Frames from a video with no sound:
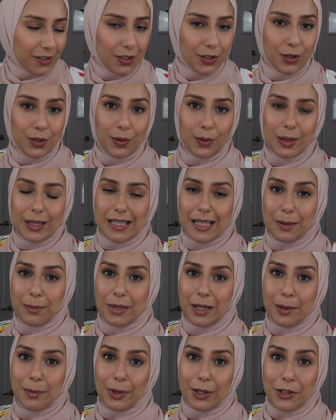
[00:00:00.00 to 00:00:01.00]
to send
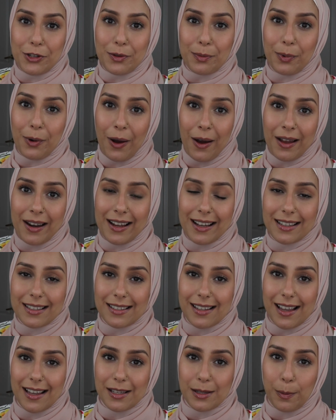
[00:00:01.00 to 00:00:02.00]
me a bunch of products
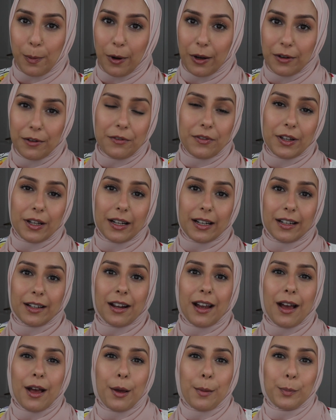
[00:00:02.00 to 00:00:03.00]
as part of their
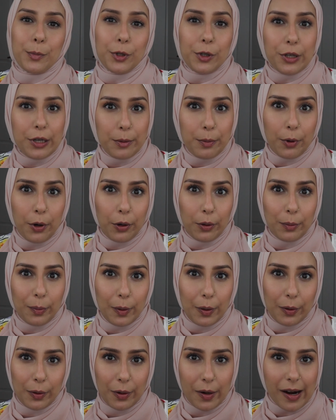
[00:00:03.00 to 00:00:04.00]
Beauty Pro
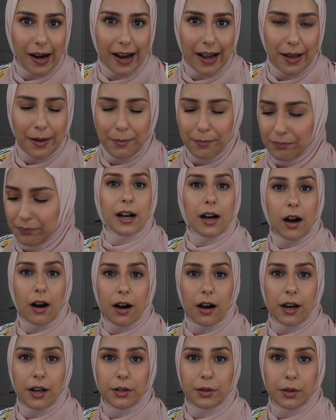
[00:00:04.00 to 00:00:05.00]
program.
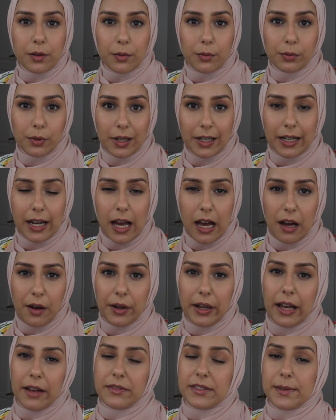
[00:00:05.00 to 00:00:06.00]
On right now I
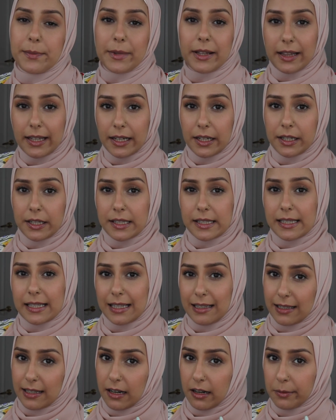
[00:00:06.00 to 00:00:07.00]
have some Clarins
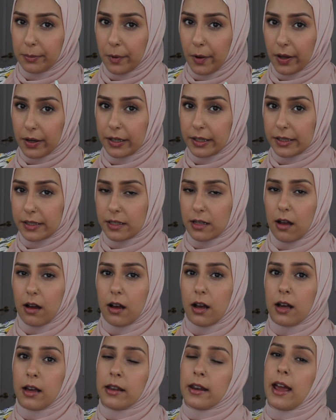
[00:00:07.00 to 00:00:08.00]
skincare products
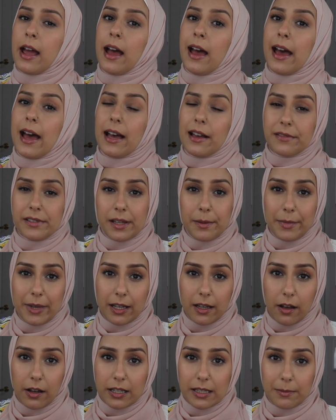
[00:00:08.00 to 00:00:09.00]
on, I have some
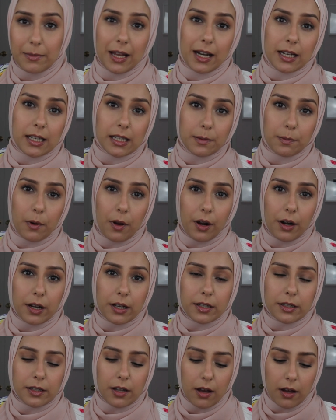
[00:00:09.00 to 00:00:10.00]
IT Cosmetics
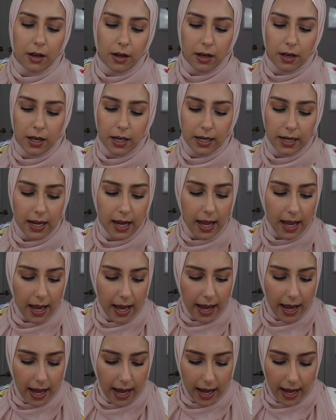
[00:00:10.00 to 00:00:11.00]
products on,
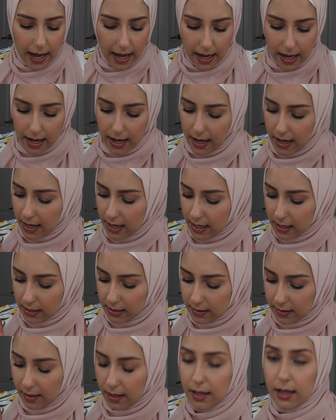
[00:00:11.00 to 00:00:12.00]

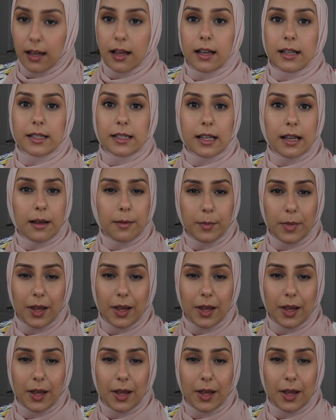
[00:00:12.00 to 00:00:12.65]
and some